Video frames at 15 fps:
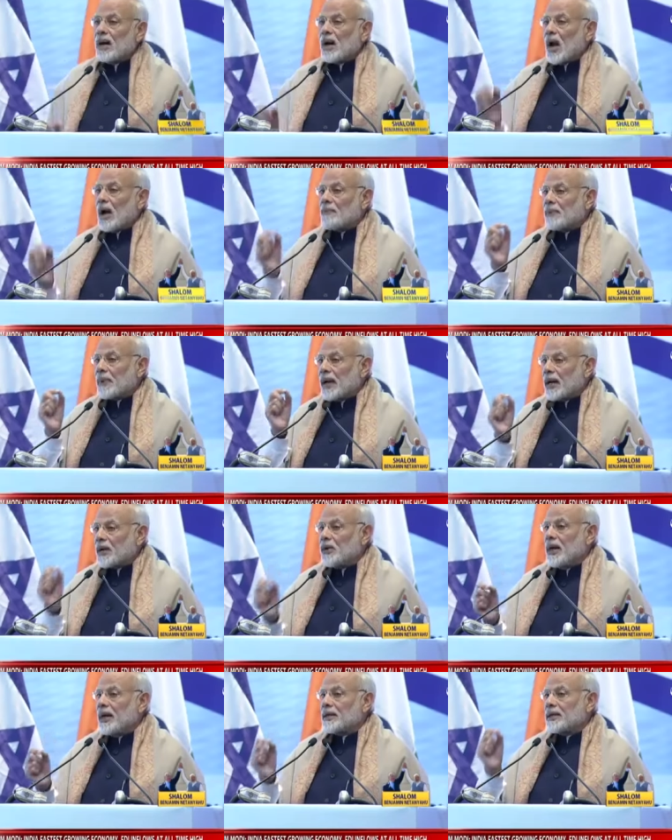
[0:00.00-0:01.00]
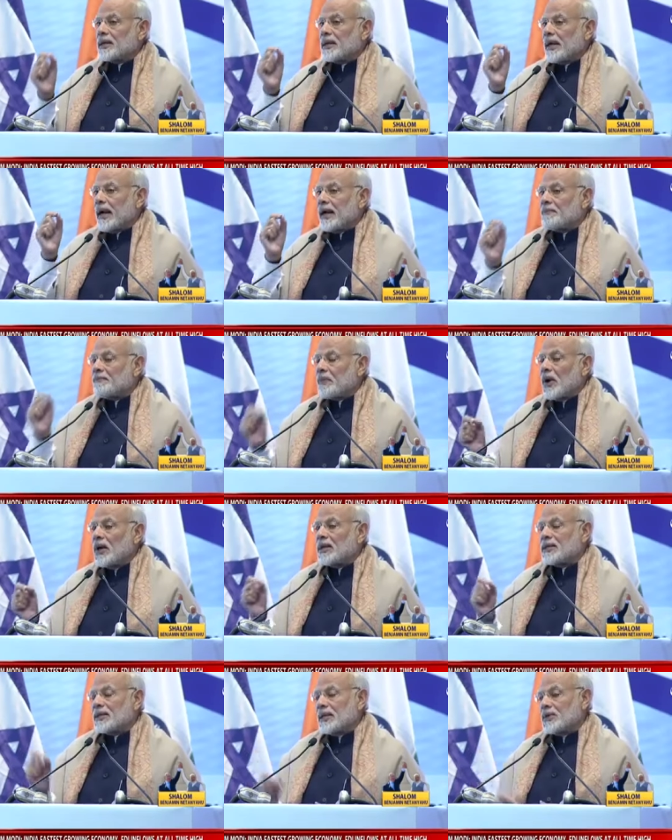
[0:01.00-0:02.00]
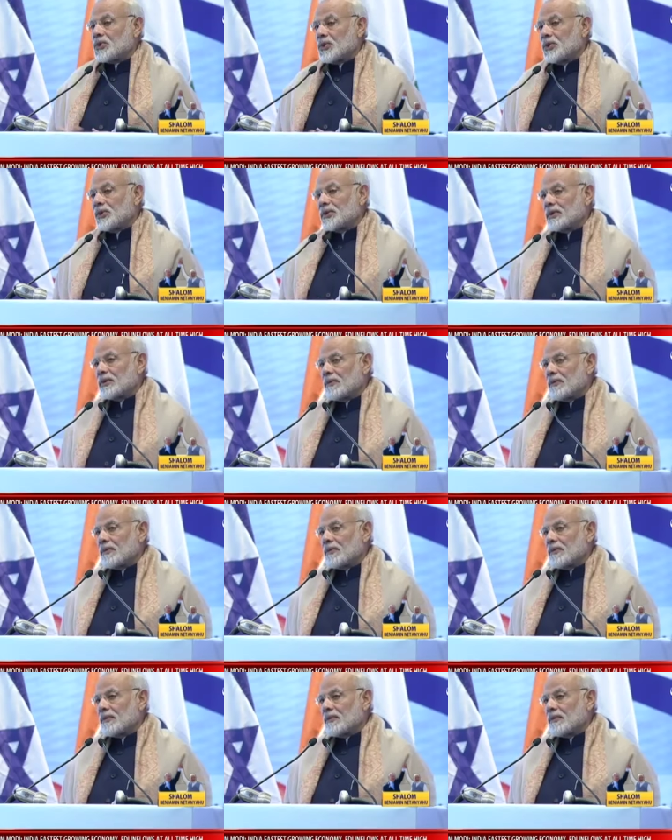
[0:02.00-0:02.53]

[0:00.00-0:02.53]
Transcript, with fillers: of regulatory and policy issues